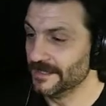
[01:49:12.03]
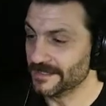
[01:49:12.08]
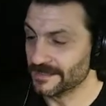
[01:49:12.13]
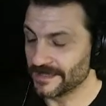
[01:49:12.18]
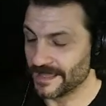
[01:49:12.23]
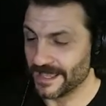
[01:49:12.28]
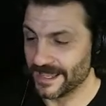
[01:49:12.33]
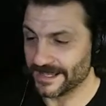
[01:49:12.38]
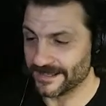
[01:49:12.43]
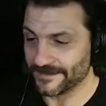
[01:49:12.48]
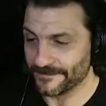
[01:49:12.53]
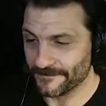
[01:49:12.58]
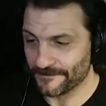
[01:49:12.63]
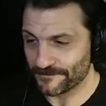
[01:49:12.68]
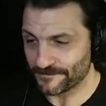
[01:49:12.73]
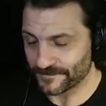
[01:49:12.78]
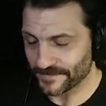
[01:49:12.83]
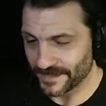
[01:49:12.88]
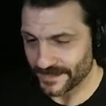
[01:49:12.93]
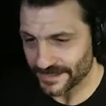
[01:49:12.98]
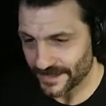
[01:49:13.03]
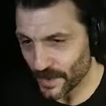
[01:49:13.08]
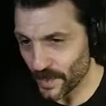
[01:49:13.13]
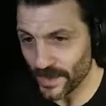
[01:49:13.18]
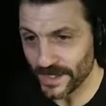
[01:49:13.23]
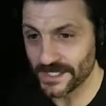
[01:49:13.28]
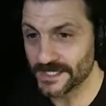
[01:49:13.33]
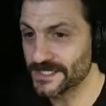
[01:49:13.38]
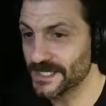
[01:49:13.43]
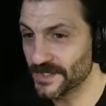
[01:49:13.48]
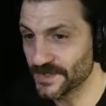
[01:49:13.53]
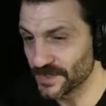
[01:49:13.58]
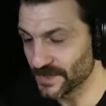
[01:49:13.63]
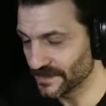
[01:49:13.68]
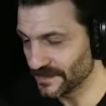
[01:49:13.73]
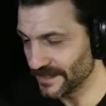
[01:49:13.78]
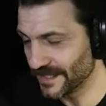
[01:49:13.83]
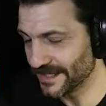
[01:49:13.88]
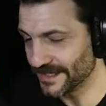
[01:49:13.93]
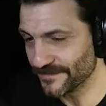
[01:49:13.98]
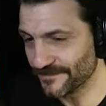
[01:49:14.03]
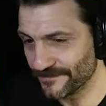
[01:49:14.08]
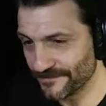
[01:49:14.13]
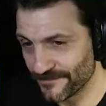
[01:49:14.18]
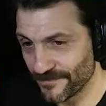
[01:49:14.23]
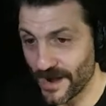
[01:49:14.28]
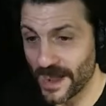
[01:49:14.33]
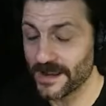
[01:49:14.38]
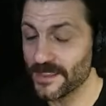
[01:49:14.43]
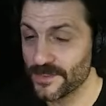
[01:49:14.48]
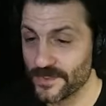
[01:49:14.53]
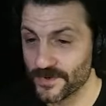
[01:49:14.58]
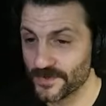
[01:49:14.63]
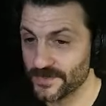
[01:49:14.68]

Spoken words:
like quintessential, like Friday the